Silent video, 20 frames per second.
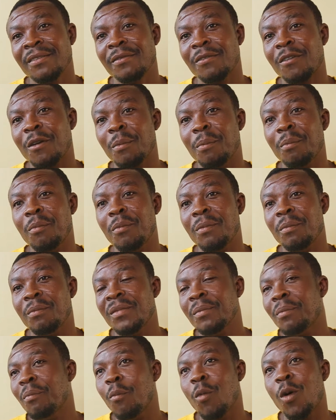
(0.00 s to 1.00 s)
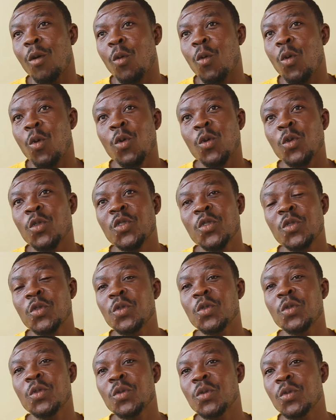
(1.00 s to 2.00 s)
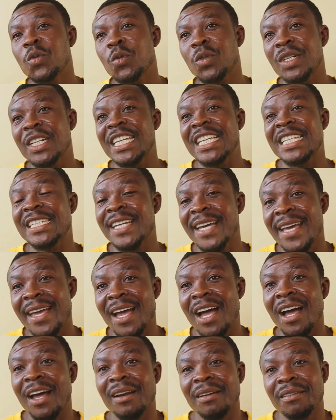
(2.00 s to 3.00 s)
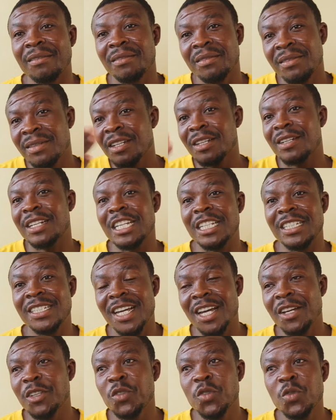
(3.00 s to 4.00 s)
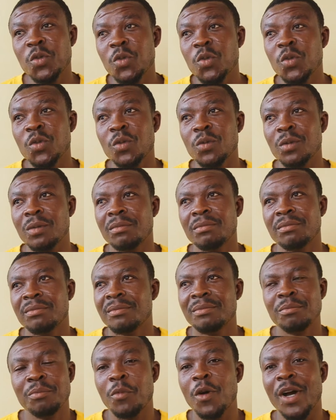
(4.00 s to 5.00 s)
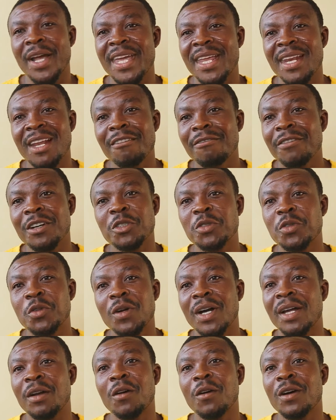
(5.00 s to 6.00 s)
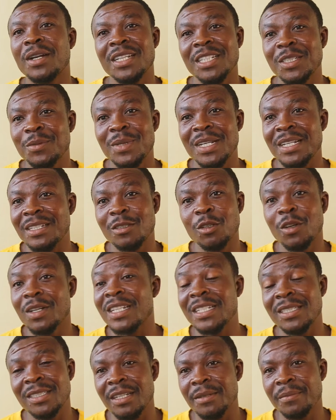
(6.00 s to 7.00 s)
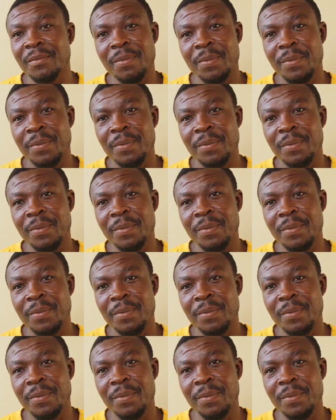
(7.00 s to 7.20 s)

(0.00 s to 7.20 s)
from Bawku to Niger and Niger to Burkina Faso and all this place, not easy.